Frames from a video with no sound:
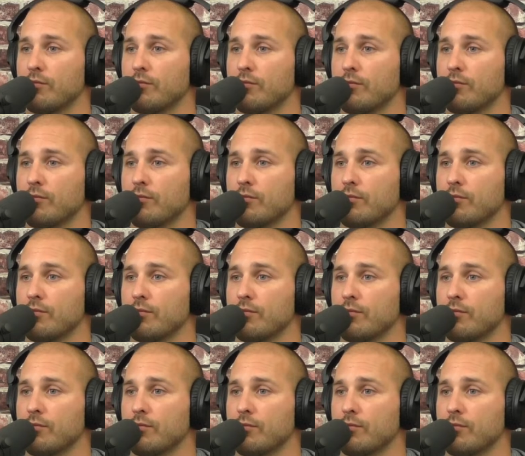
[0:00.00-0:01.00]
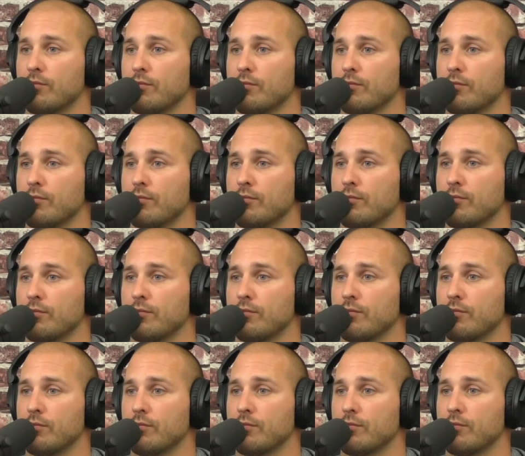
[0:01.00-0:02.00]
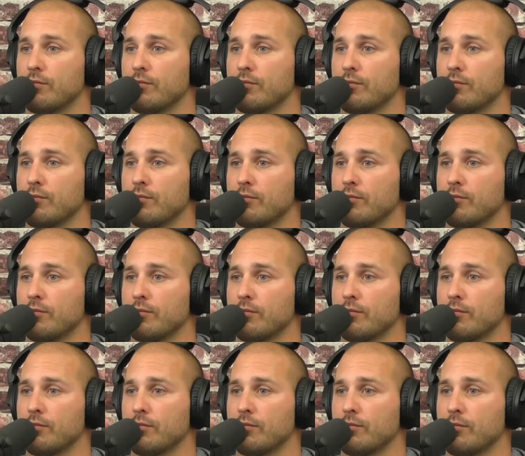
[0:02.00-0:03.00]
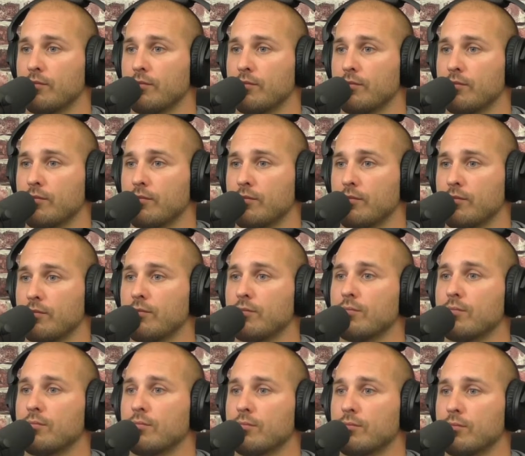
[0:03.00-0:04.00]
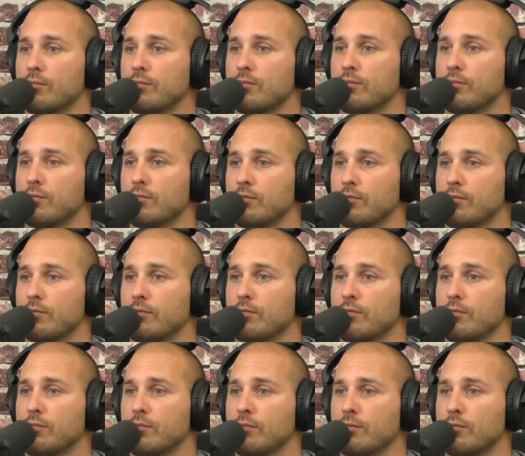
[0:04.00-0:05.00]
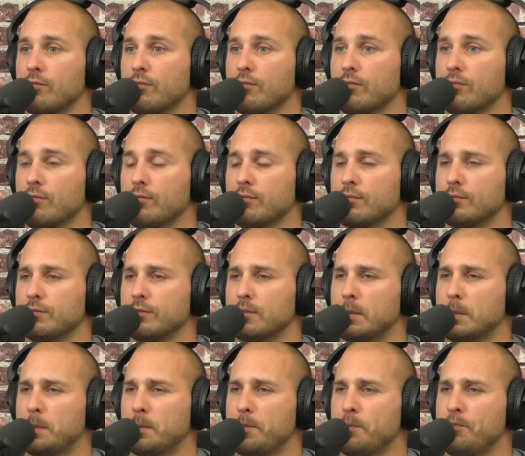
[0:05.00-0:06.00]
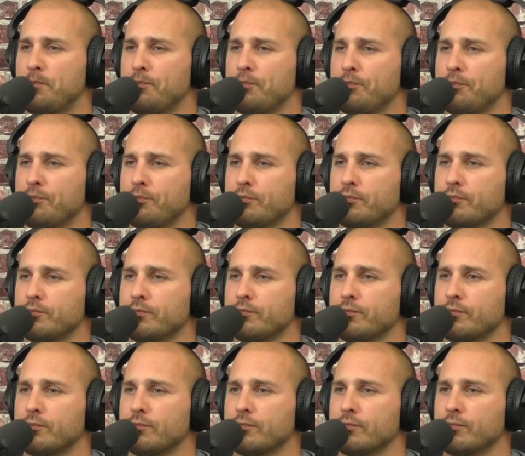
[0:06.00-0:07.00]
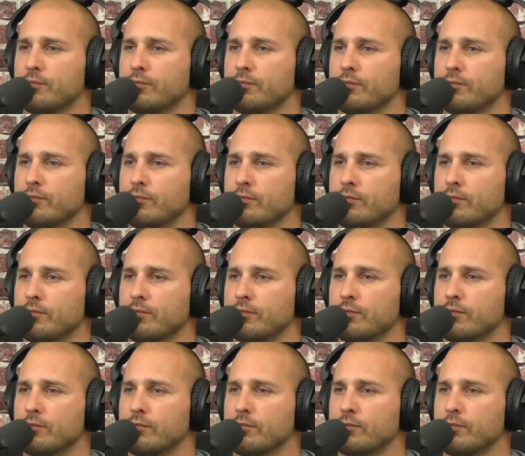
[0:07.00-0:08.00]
(not speaking)